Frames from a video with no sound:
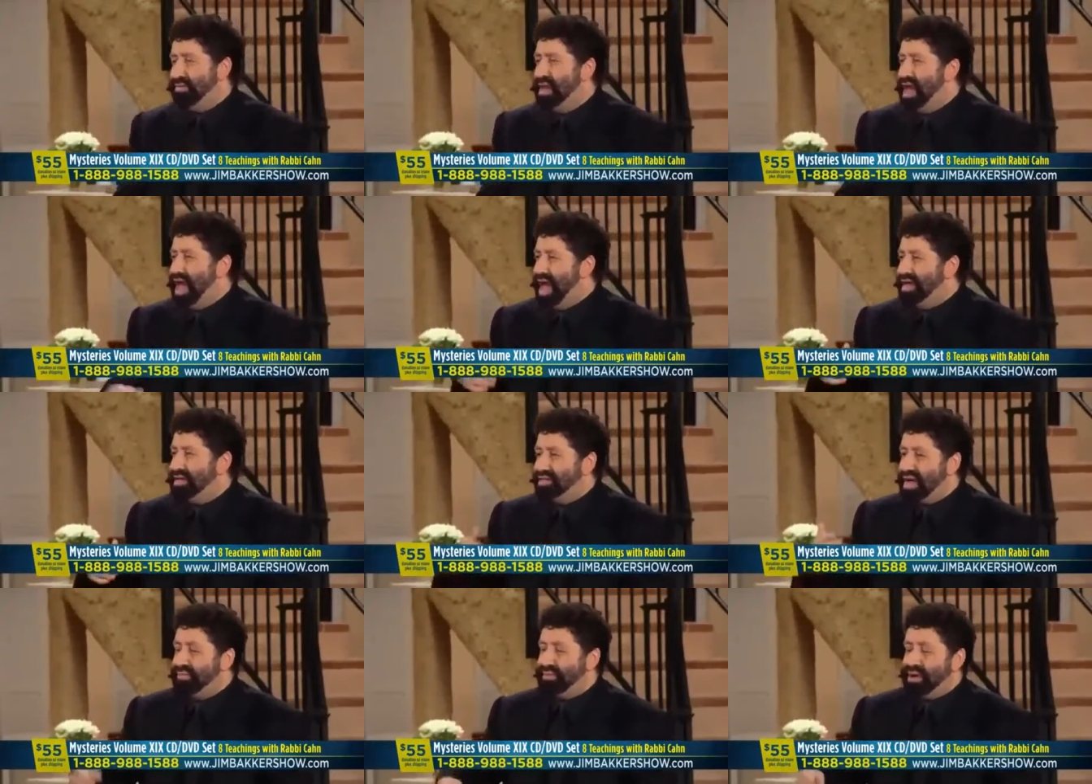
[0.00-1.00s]
it. And he's
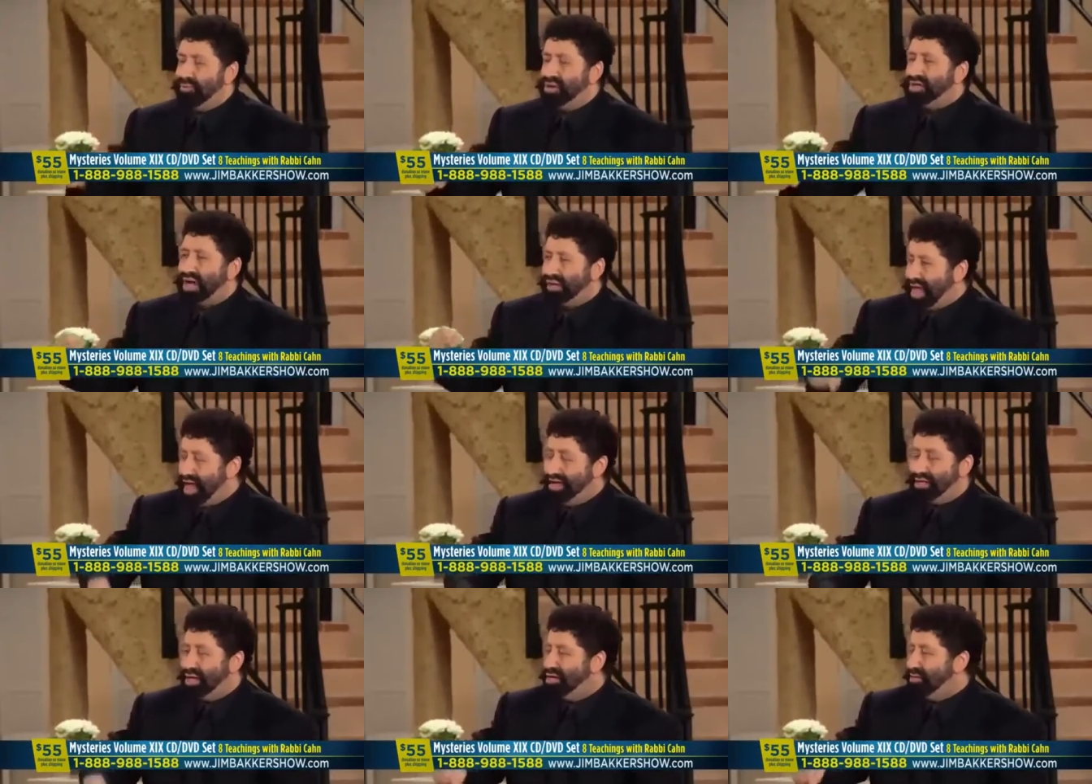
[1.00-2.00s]
the God by which
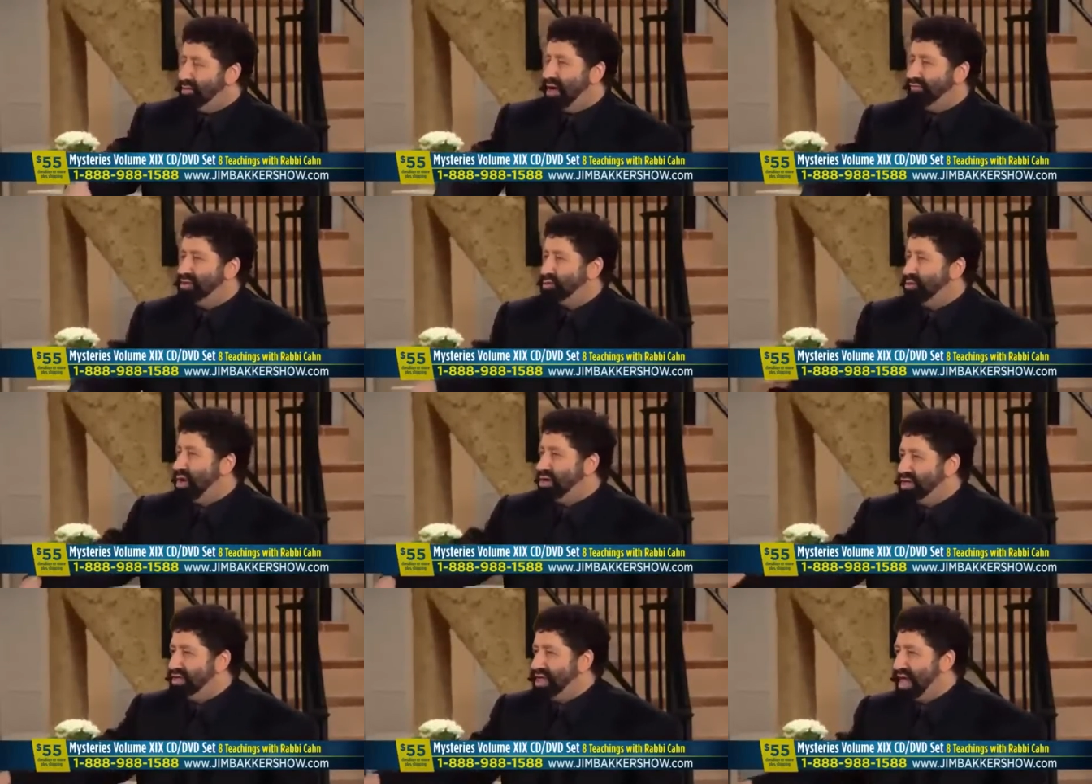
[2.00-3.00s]
Elijah and the prophets were
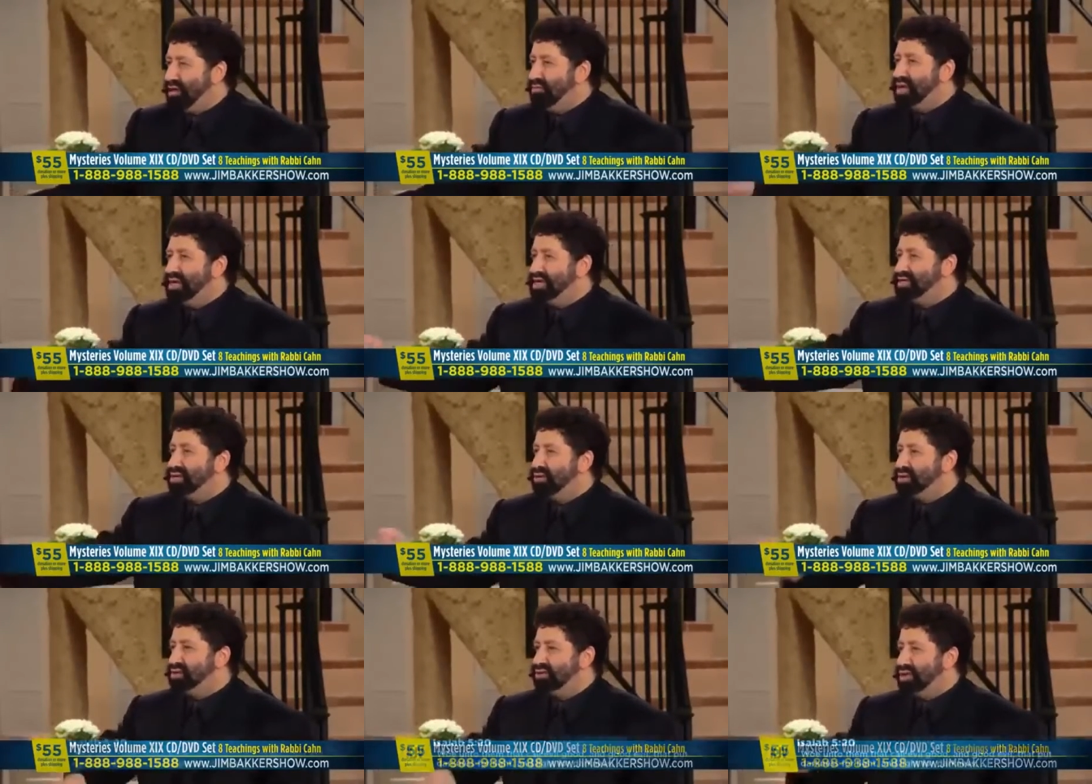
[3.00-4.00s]
hunted down when a nation
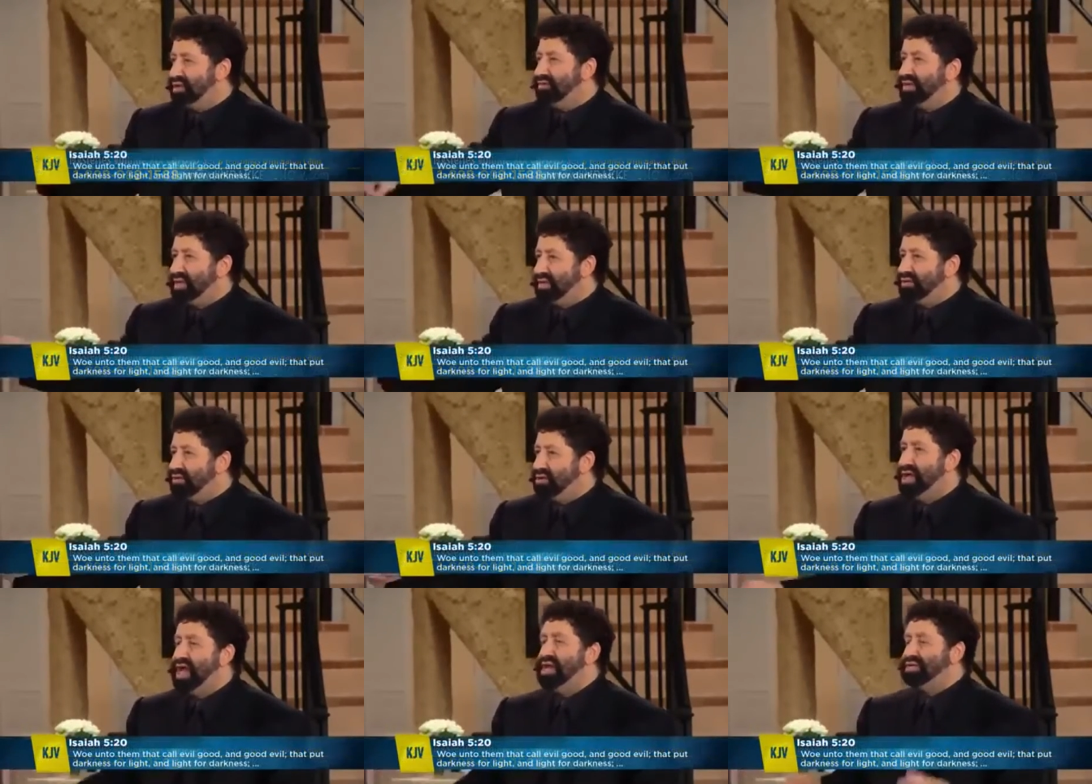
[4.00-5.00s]
calls good evil and evil
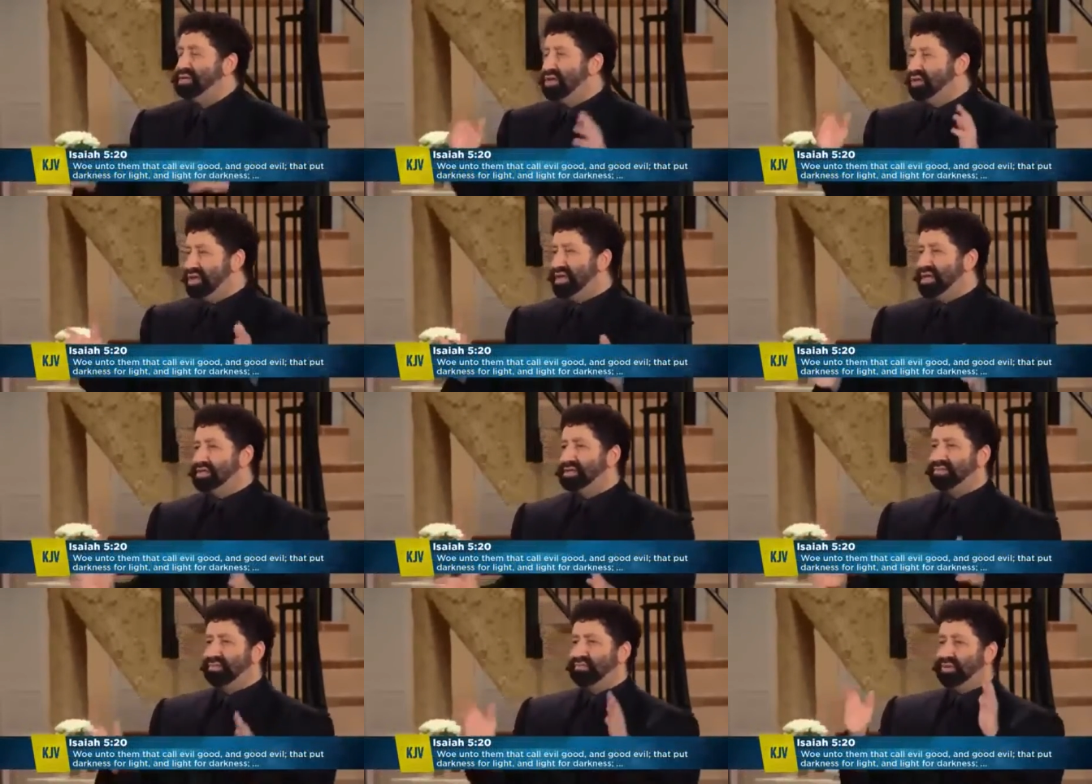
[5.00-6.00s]
good. So the thing is,
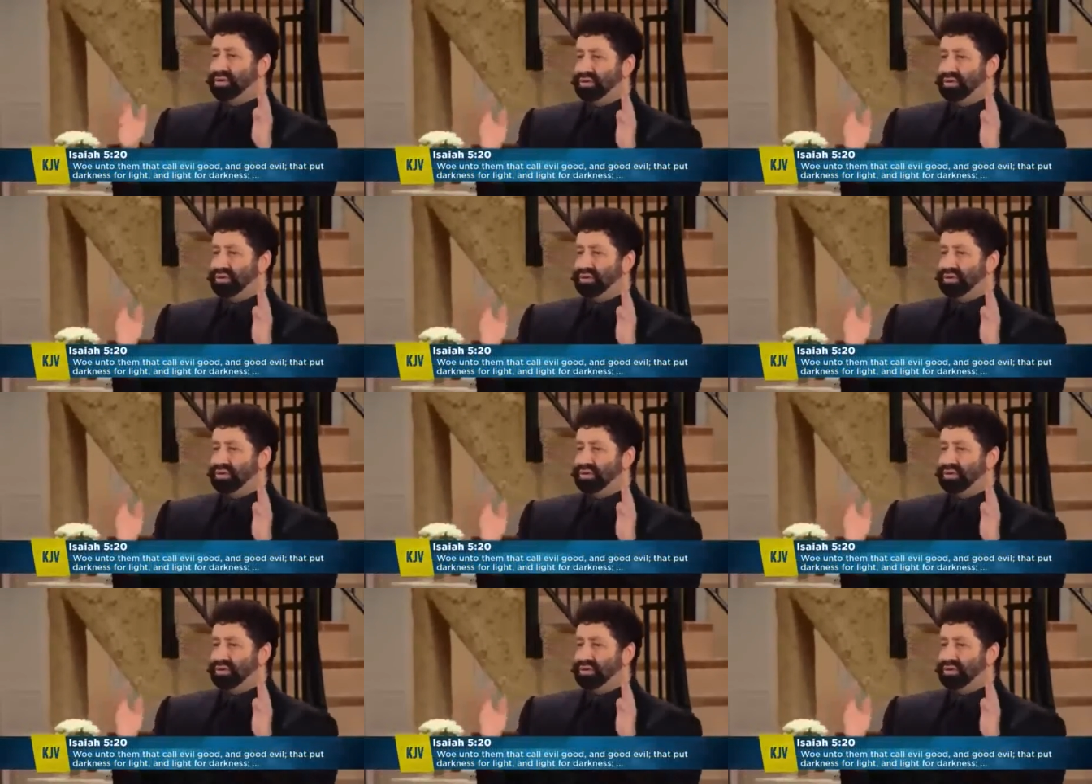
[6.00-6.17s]
for